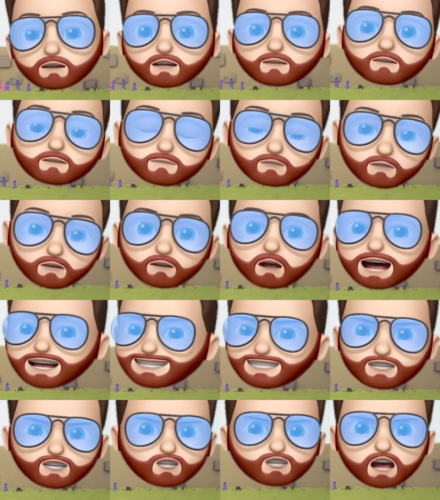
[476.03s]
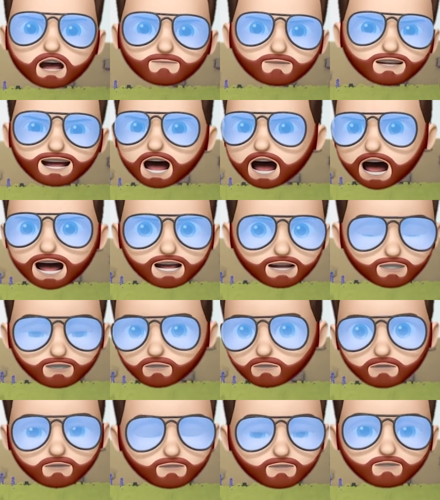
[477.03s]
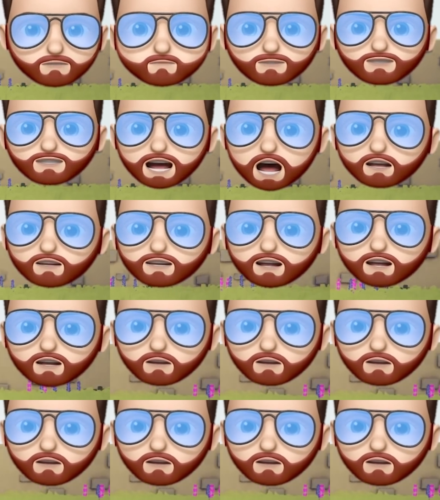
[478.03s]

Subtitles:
of them are blue, hence the Gemini dual personality kind of